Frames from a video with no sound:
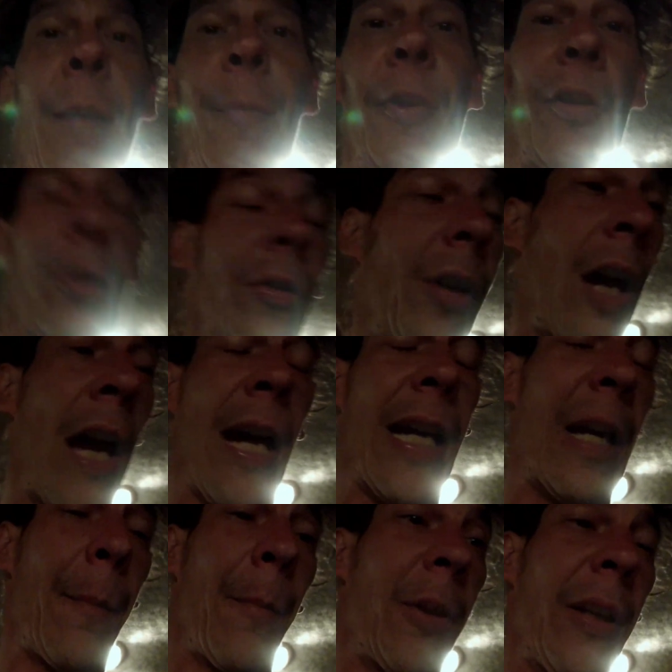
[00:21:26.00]
is, I
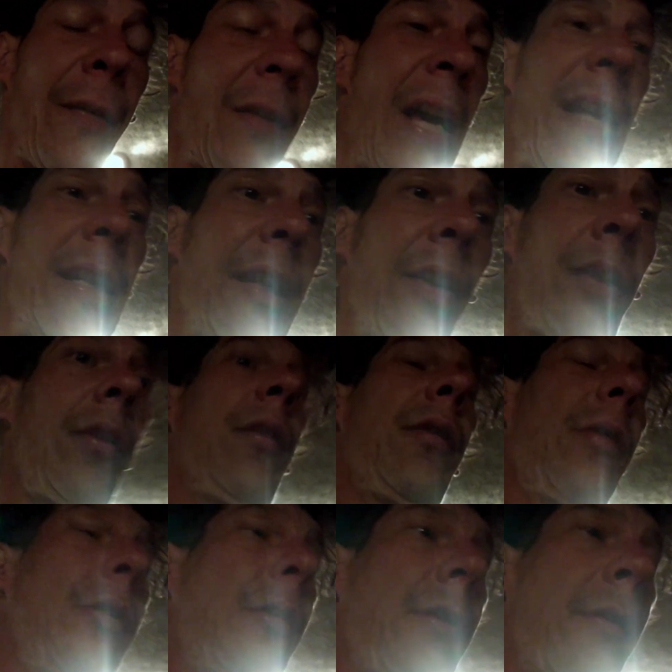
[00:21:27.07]
can't believe that either.
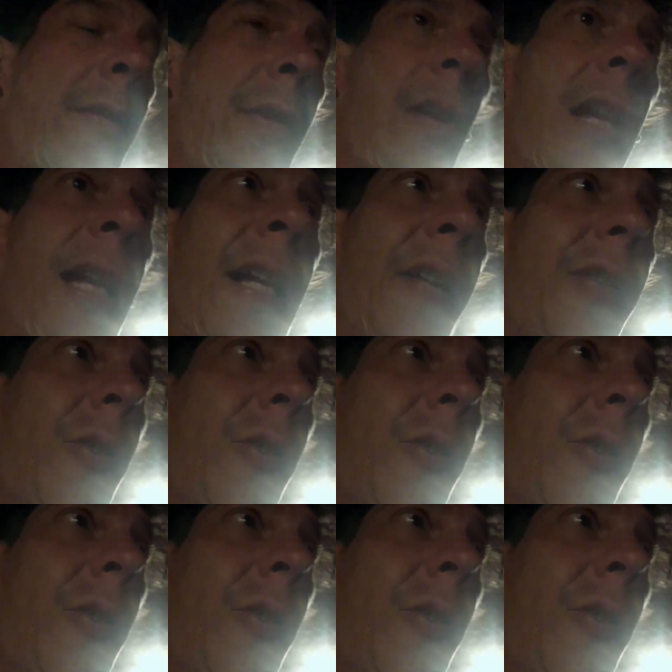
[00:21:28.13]
For the last